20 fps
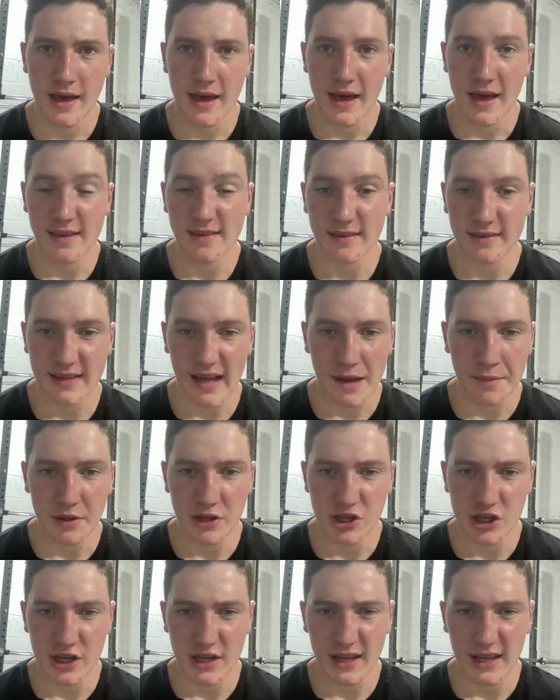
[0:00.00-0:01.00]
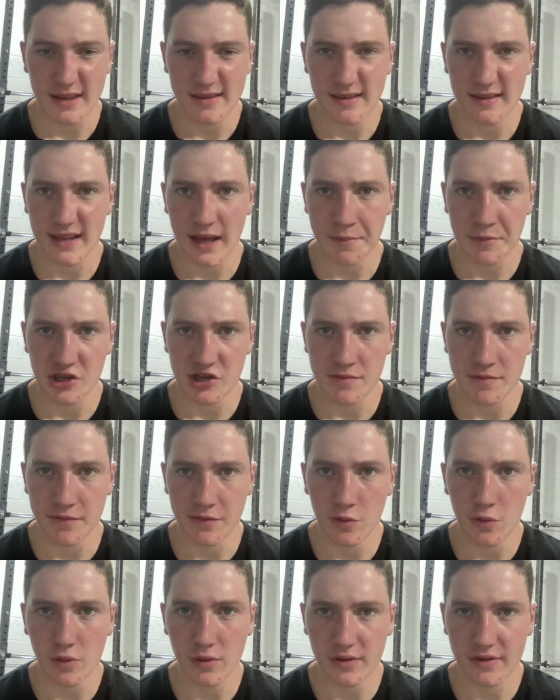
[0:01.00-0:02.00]
it's a damaging it's a damaging
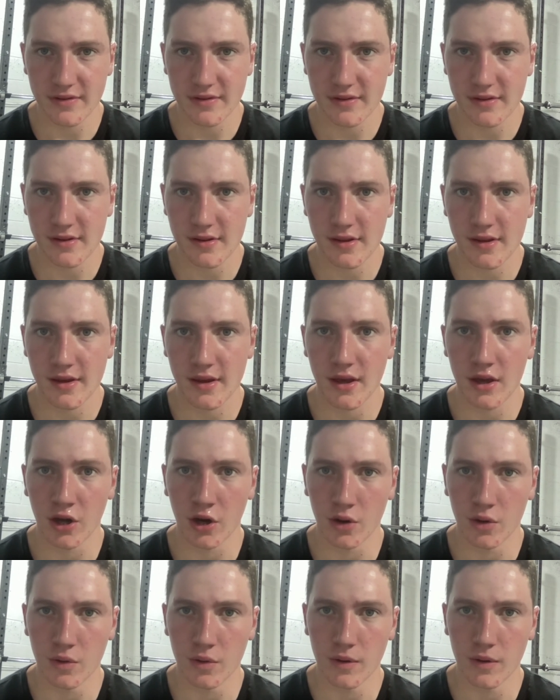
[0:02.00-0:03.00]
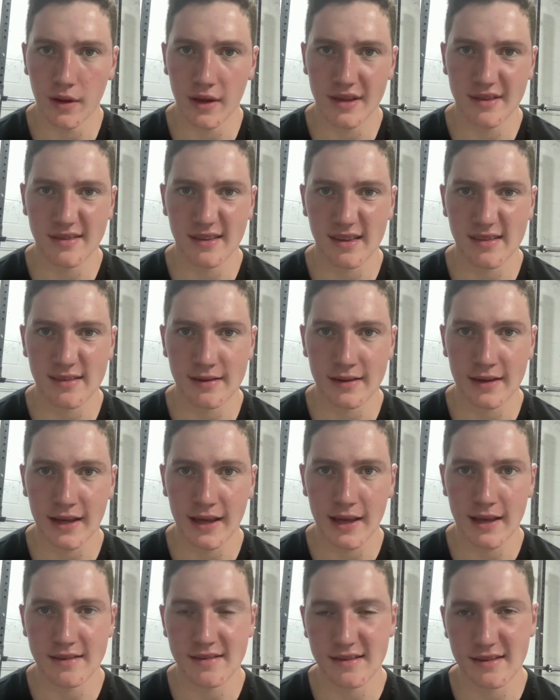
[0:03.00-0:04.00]
force you know it's it's an
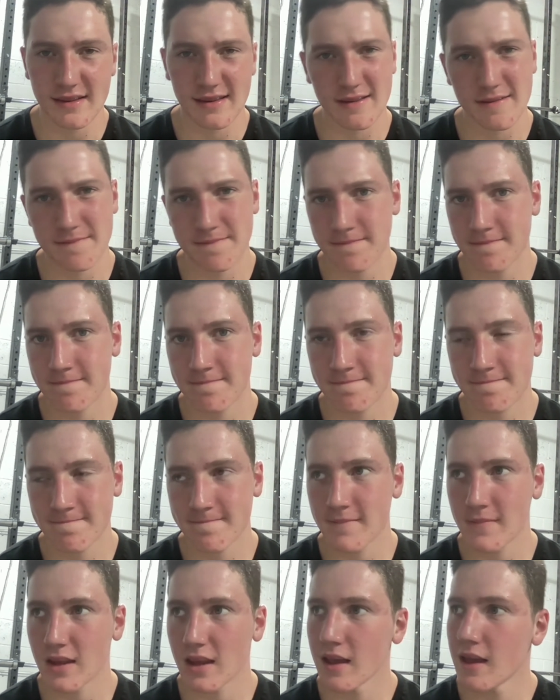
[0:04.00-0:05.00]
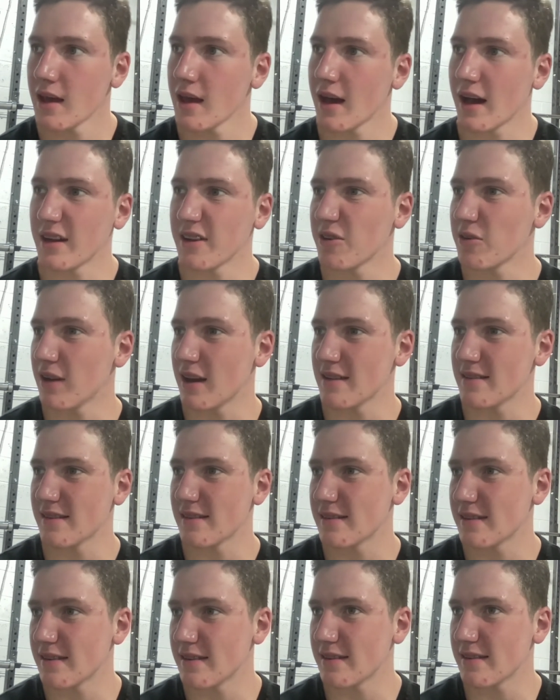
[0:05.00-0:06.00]
it's I don't like to,
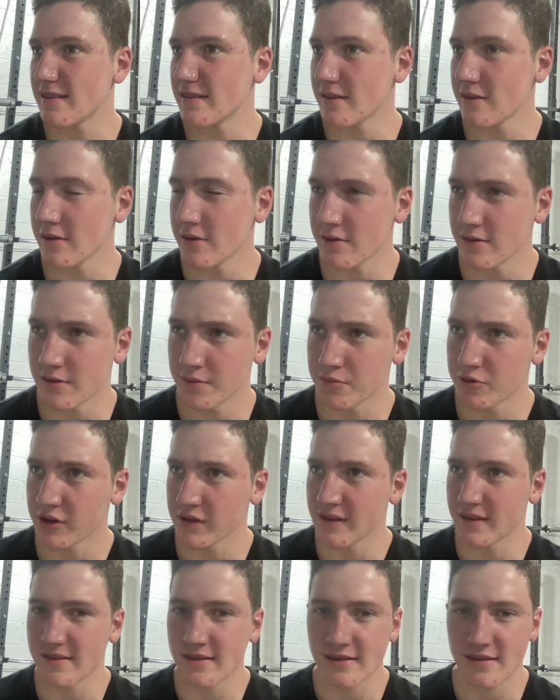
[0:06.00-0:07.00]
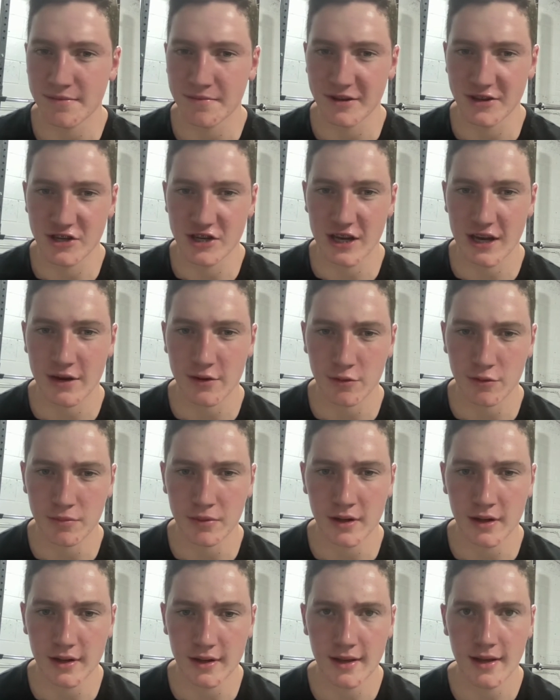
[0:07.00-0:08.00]
to, to bring this into my channel,
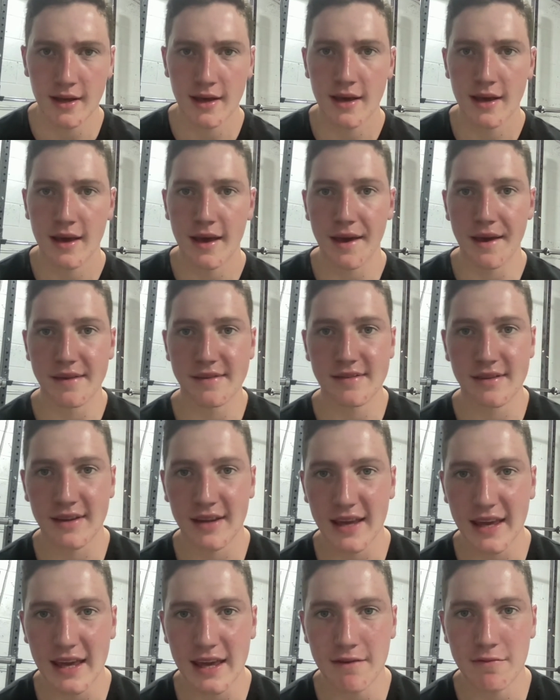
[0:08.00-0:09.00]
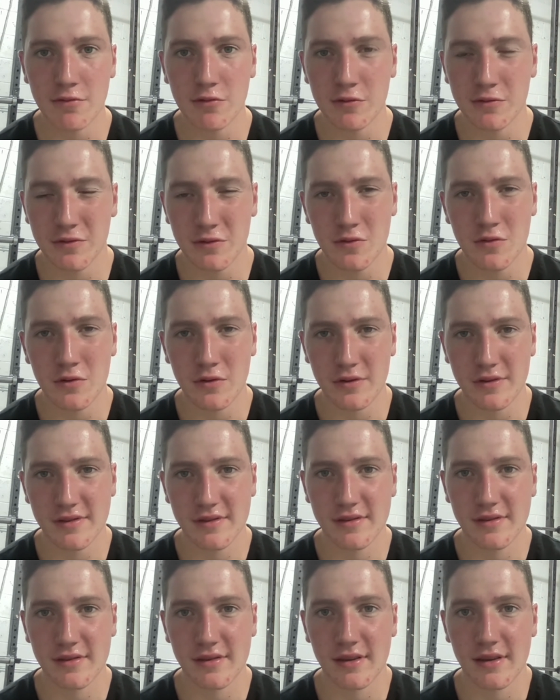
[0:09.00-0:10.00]
but it's an evil
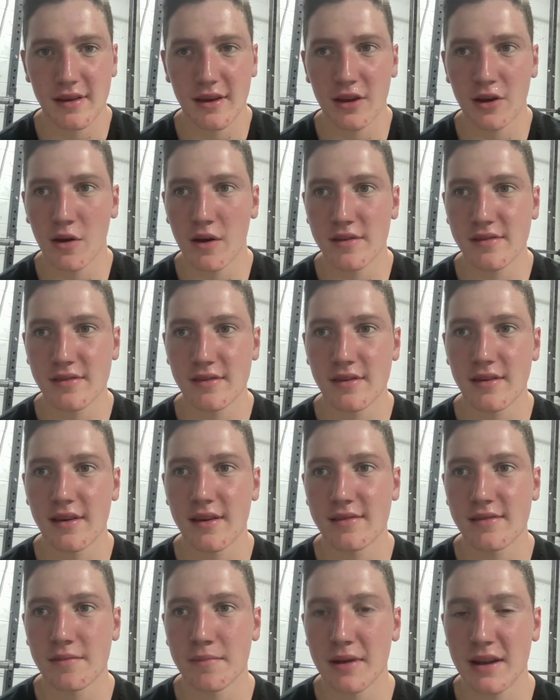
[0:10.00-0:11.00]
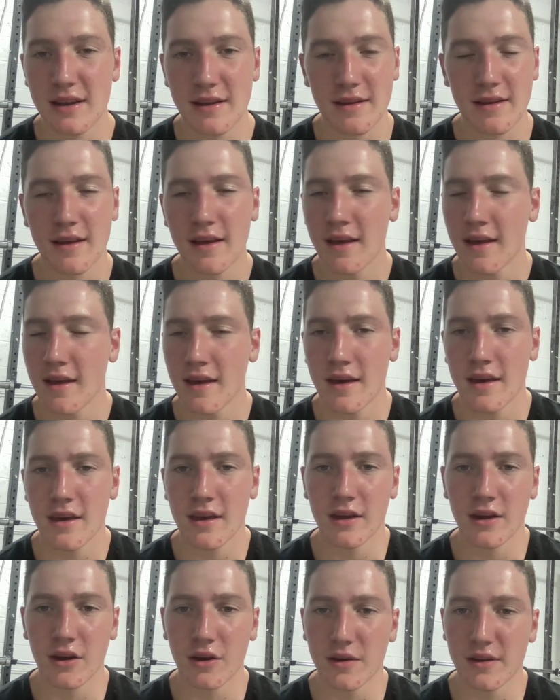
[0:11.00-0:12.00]
force. You know, it's a it's a mili-
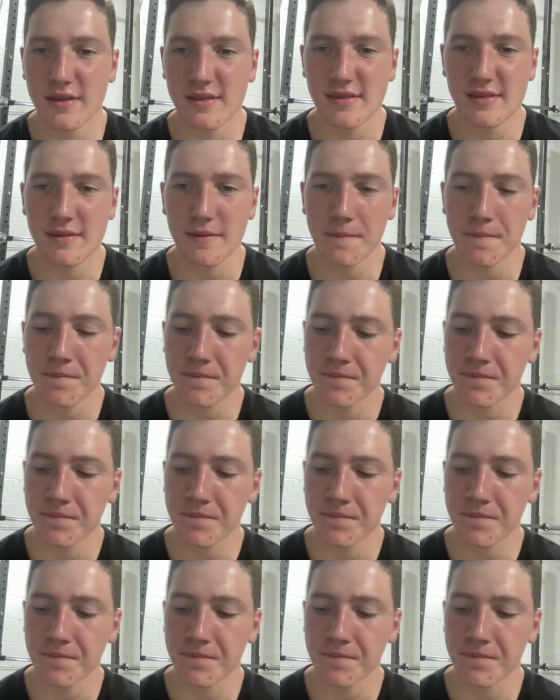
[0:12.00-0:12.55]
you know, it's